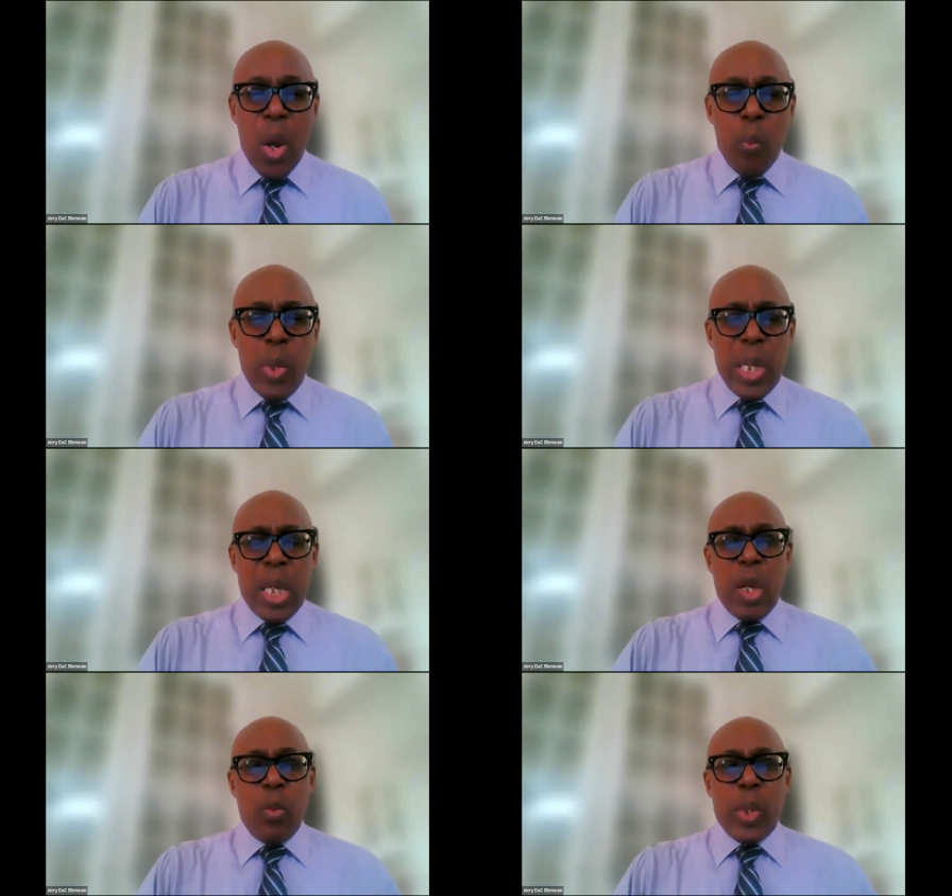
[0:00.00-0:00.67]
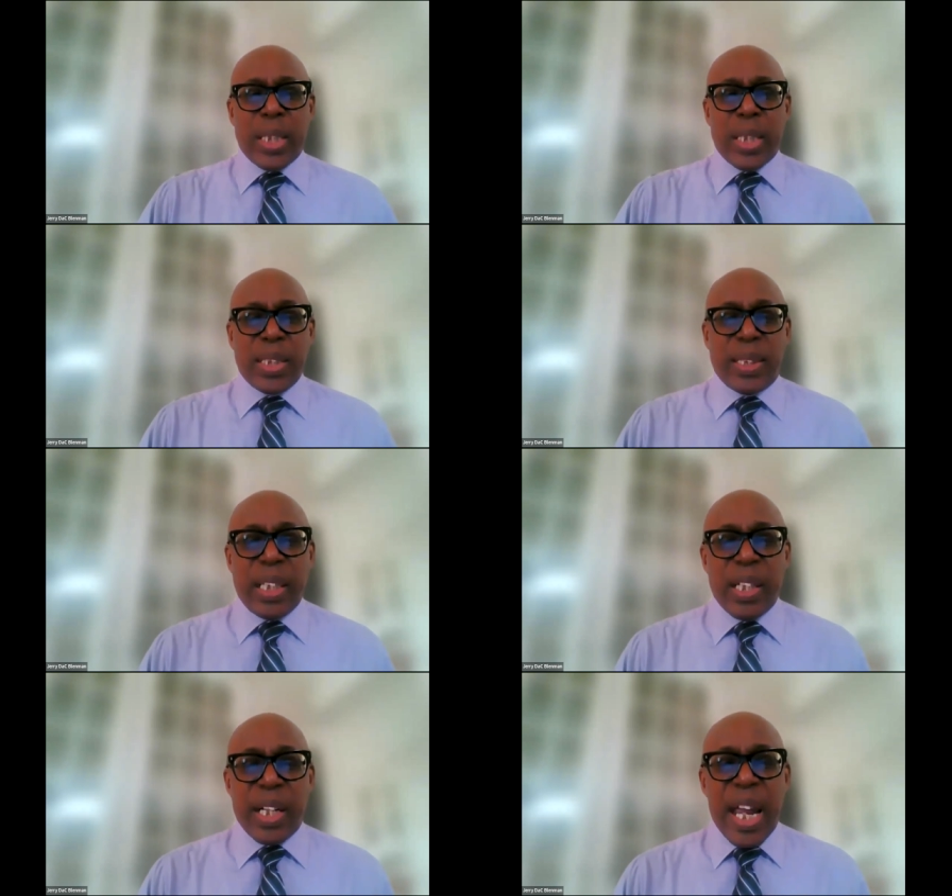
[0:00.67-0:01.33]
We will
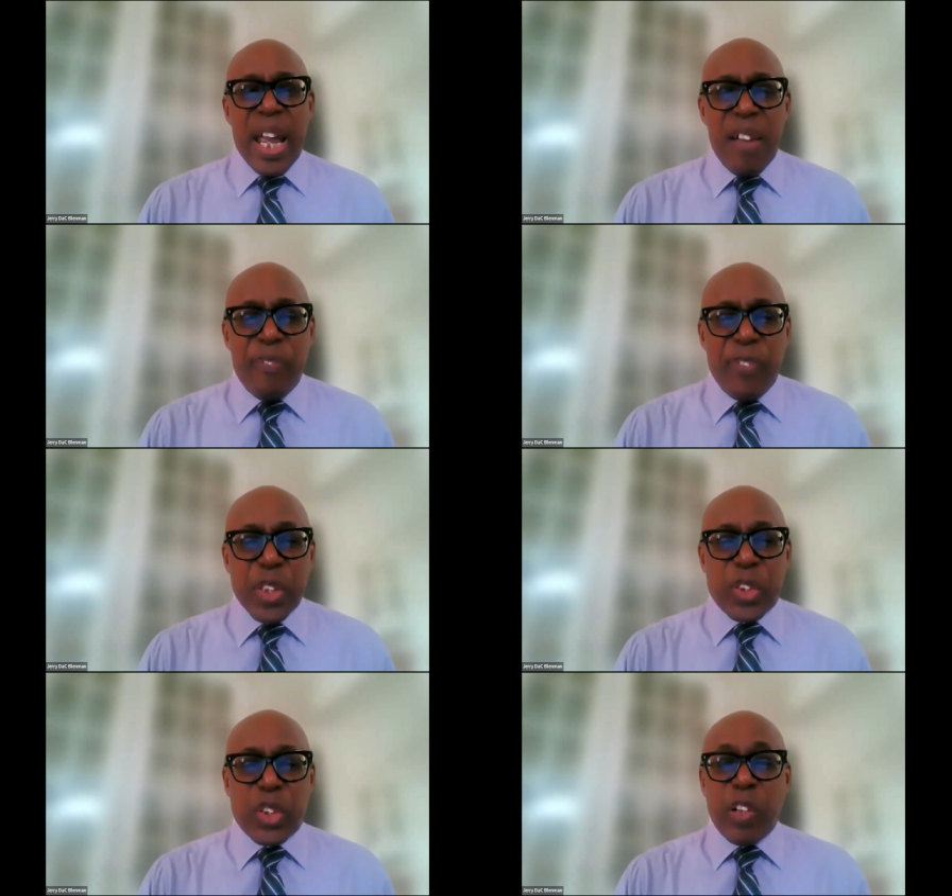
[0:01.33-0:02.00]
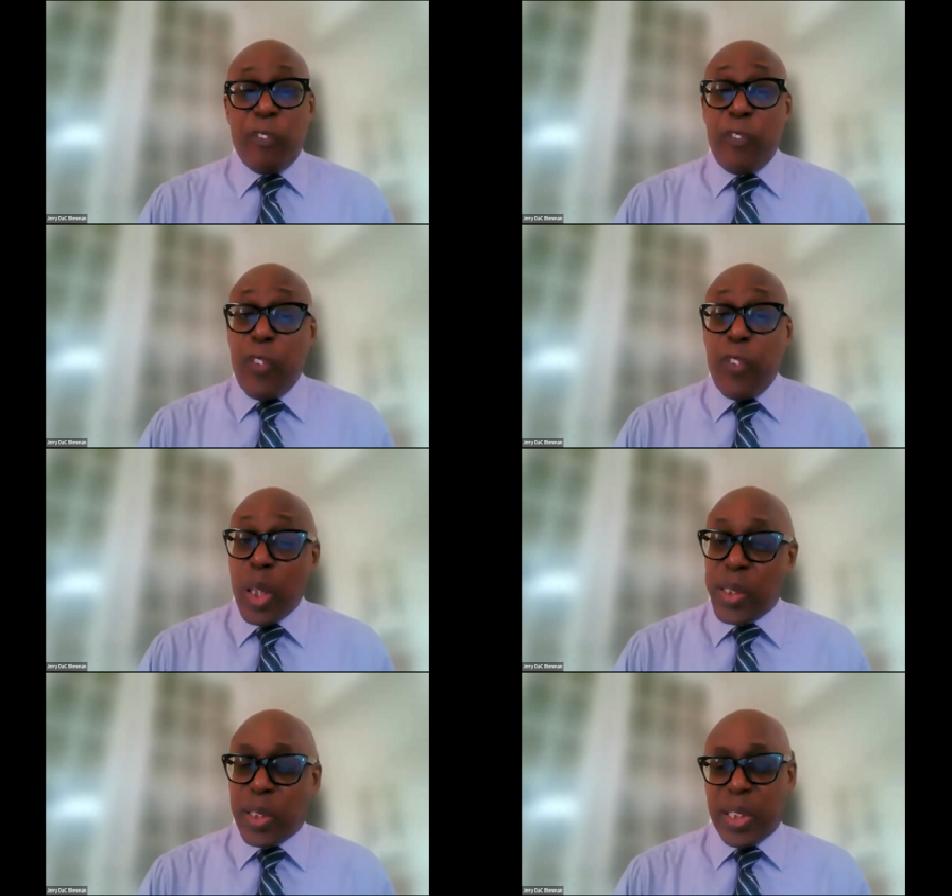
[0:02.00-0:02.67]
consider efforts to
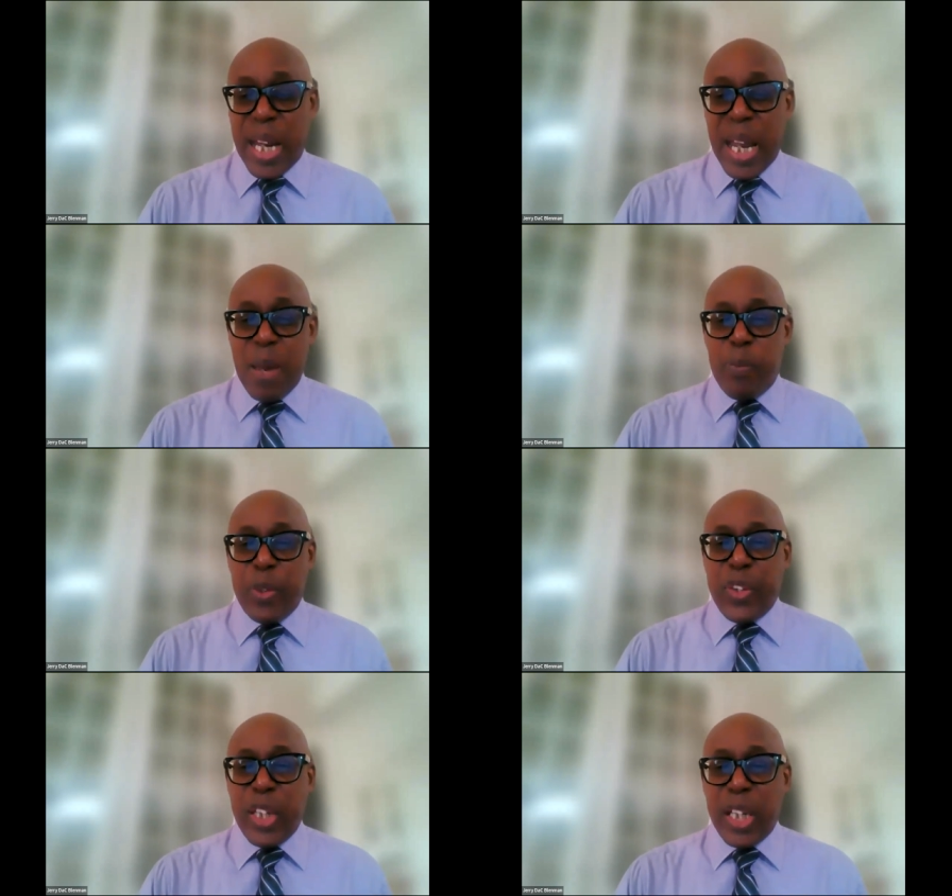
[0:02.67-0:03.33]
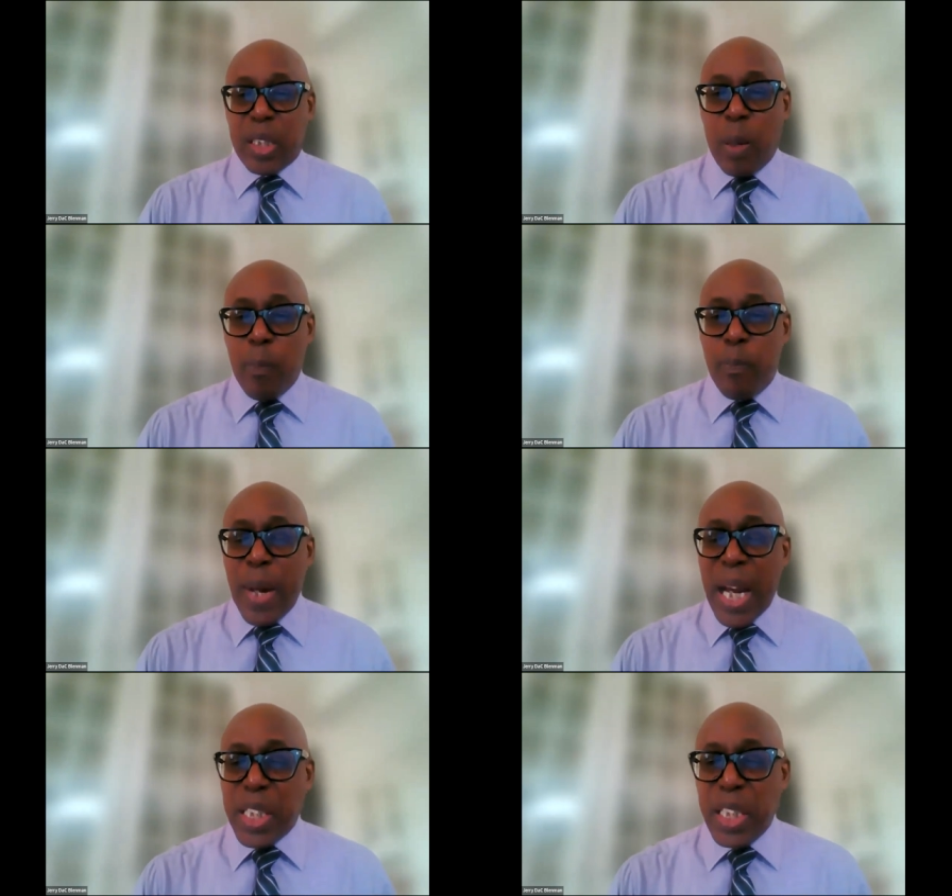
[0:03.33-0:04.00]
foster empathy and
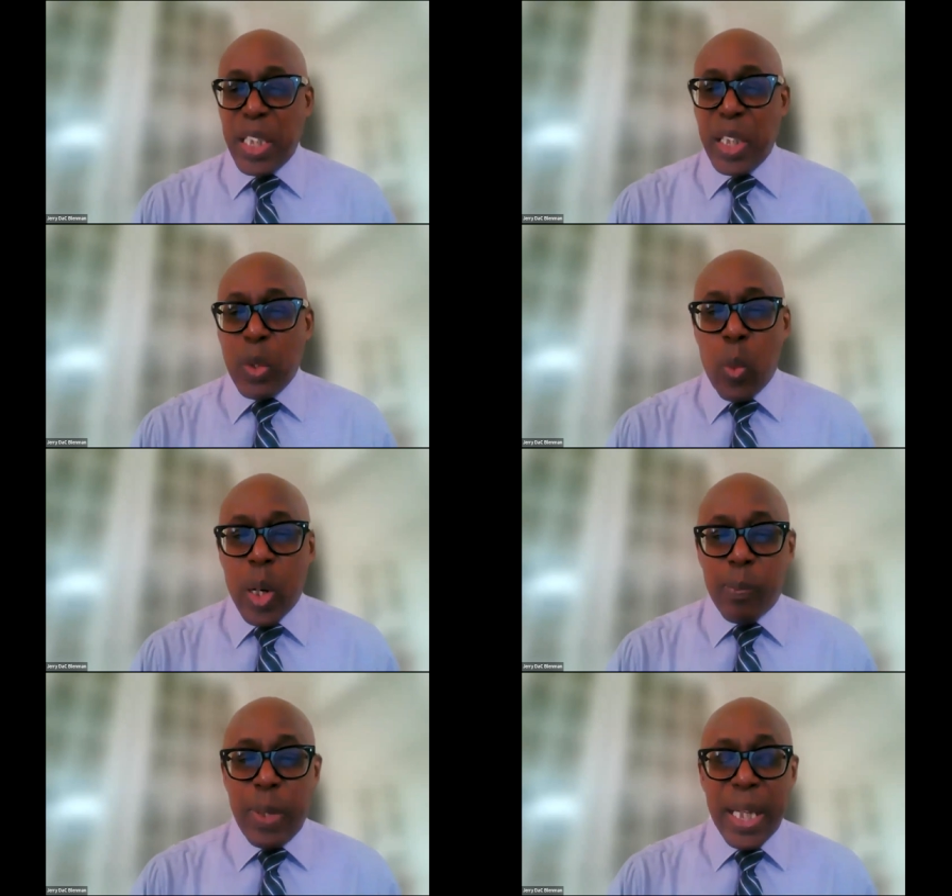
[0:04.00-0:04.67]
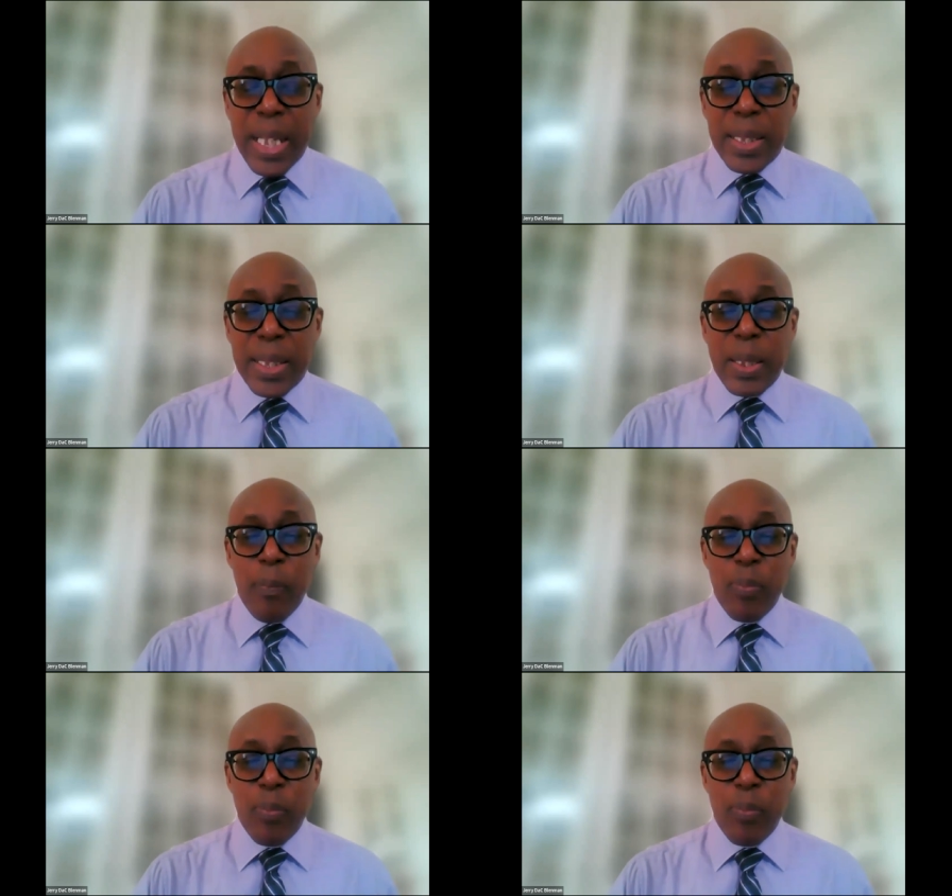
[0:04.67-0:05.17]
compassion in the workplace.